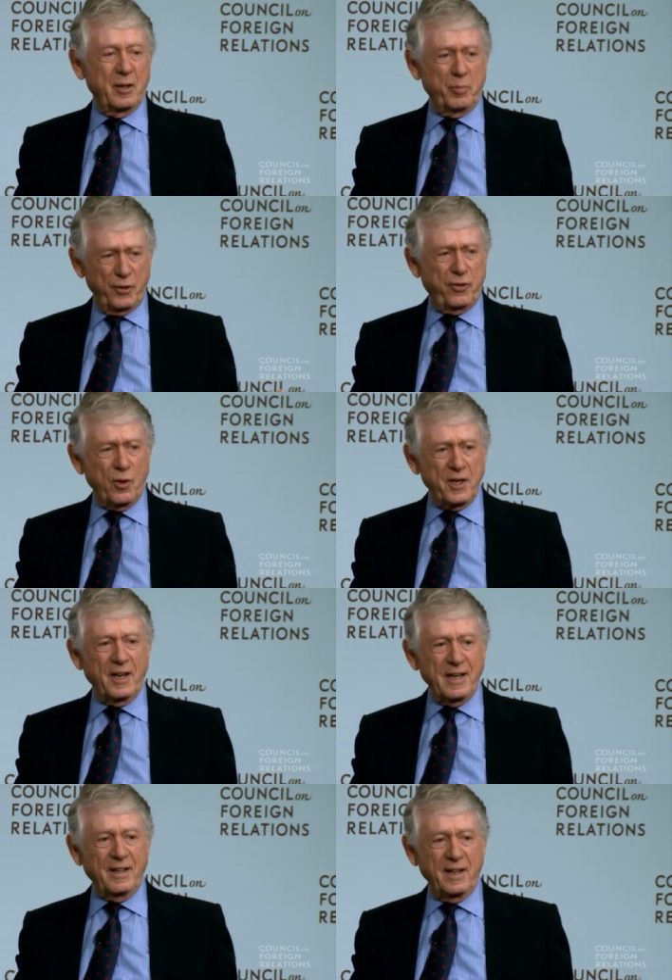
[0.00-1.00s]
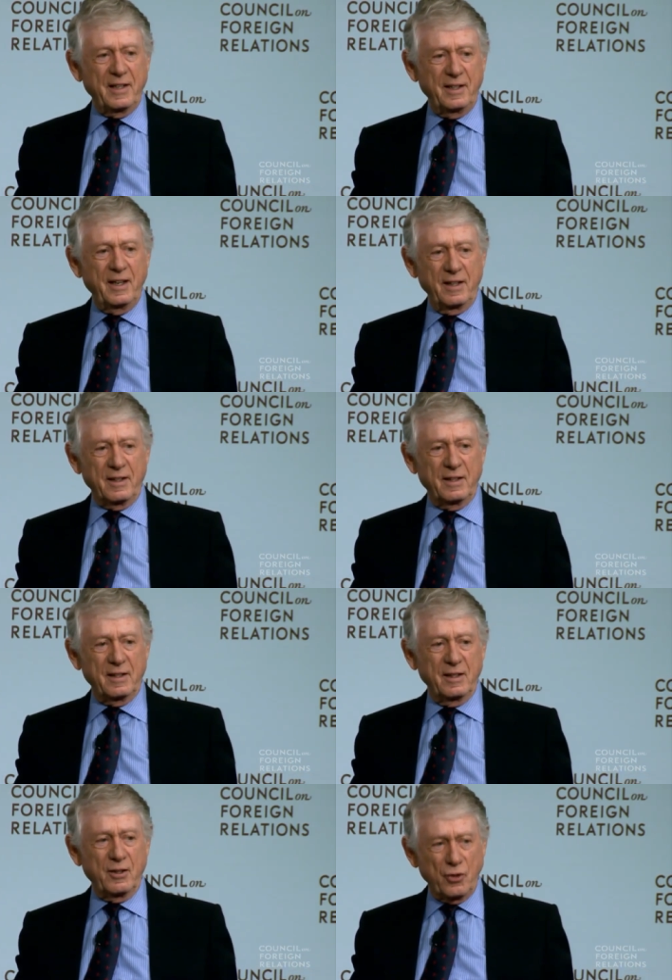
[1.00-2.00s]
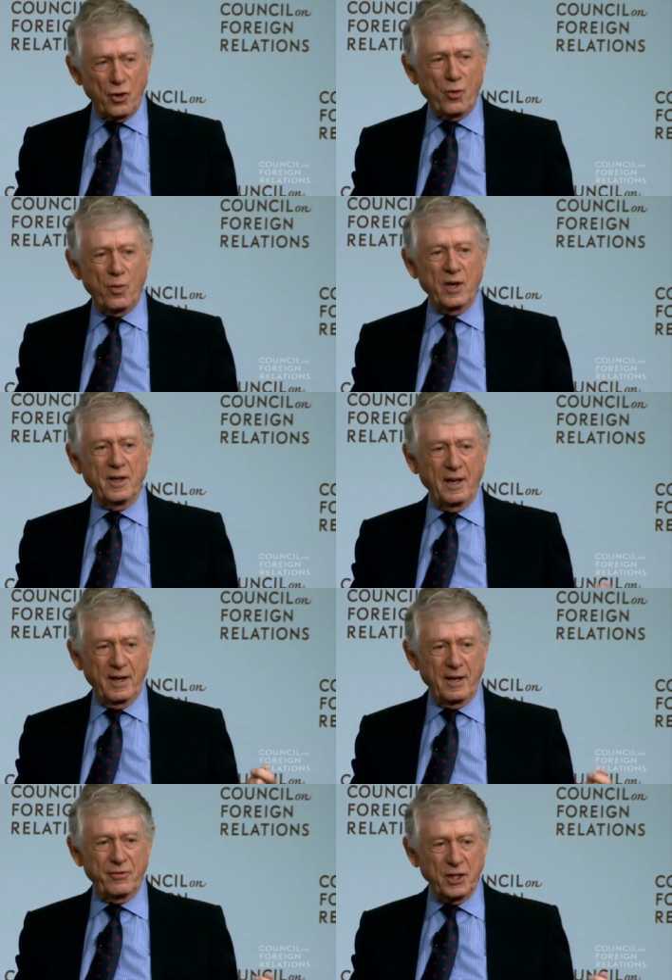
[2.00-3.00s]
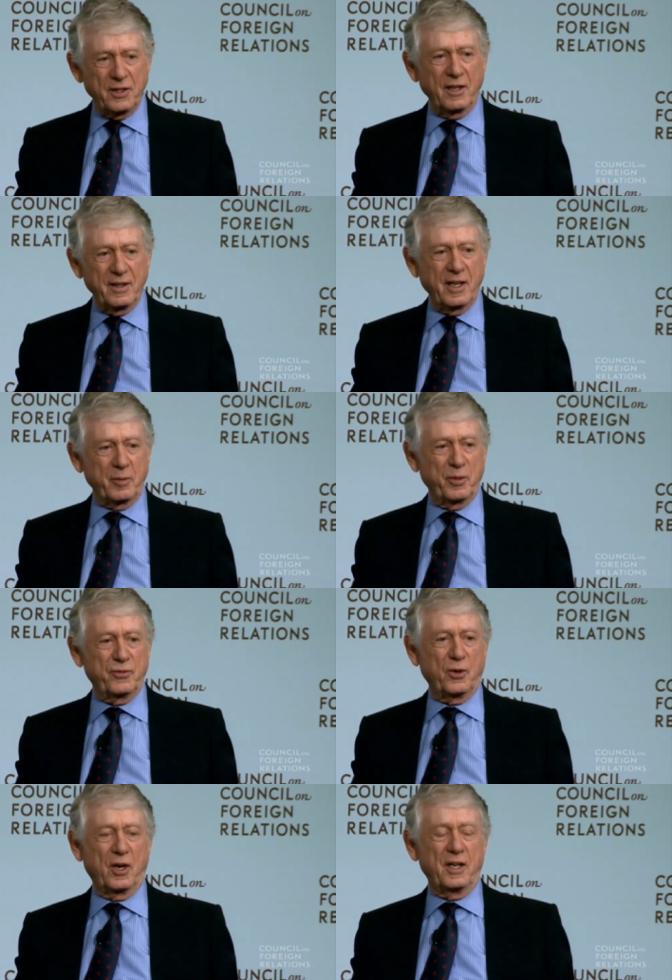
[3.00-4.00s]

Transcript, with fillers: Before Nightline did it, no one had ever done that before.